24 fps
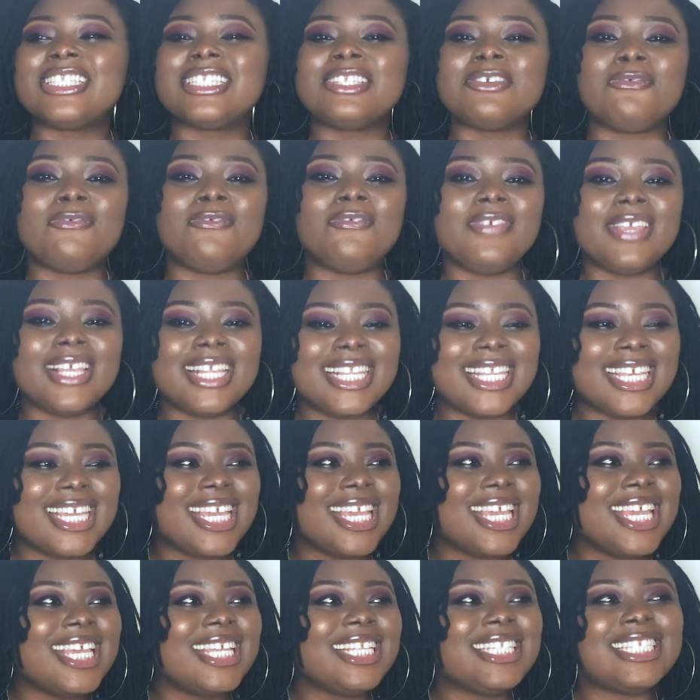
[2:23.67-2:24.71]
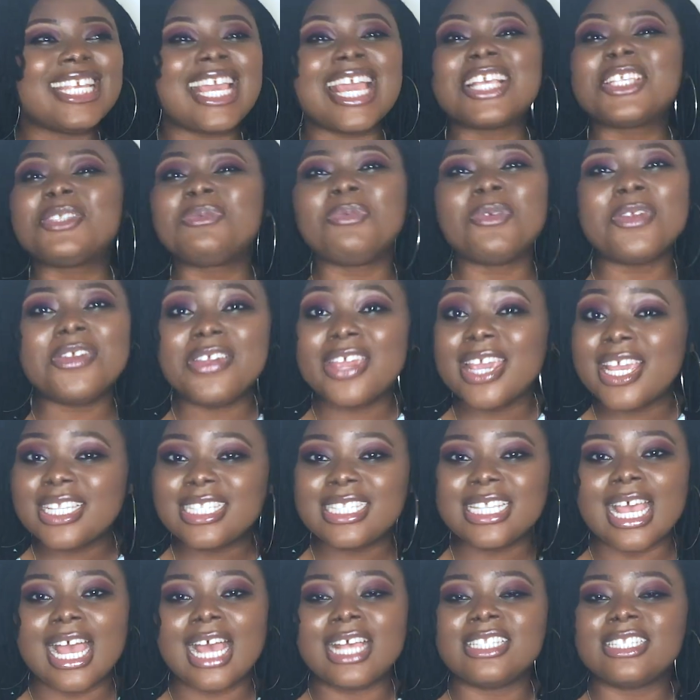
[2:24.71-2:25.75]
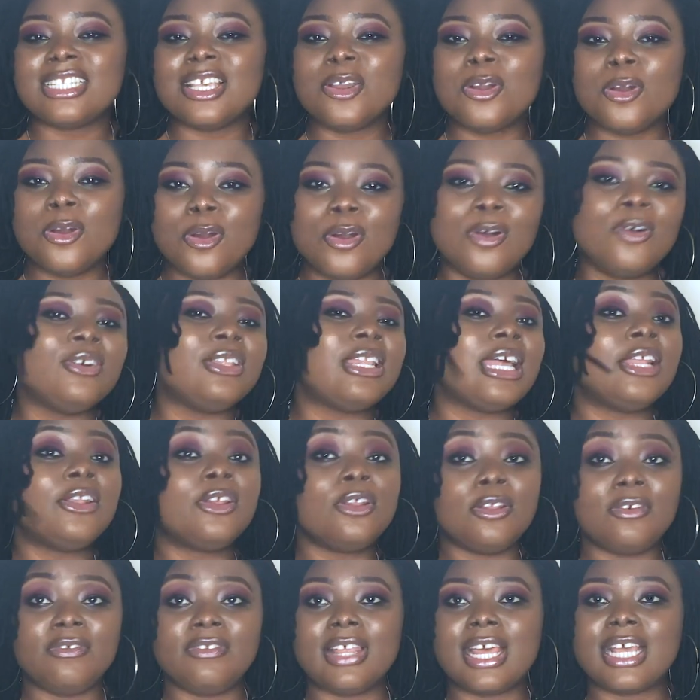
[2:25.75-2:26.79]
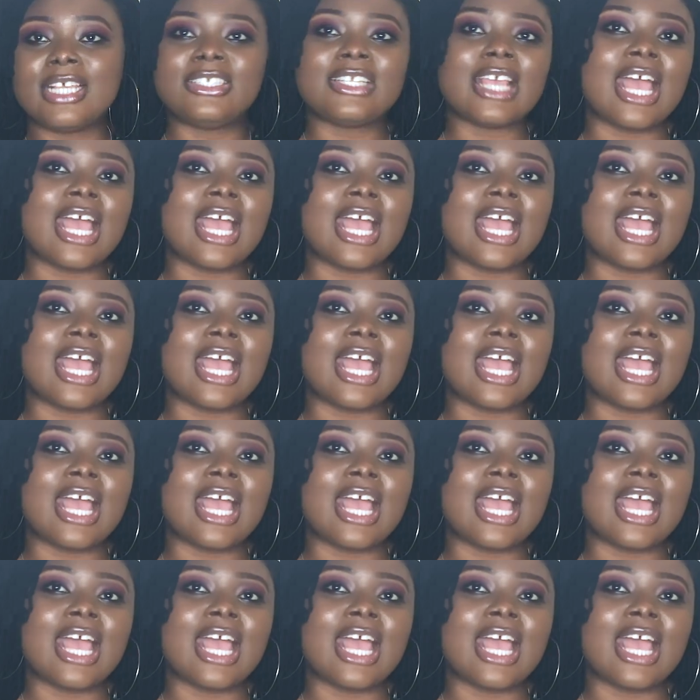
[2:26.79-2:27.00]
the feeling, the experience as a whole and all of that.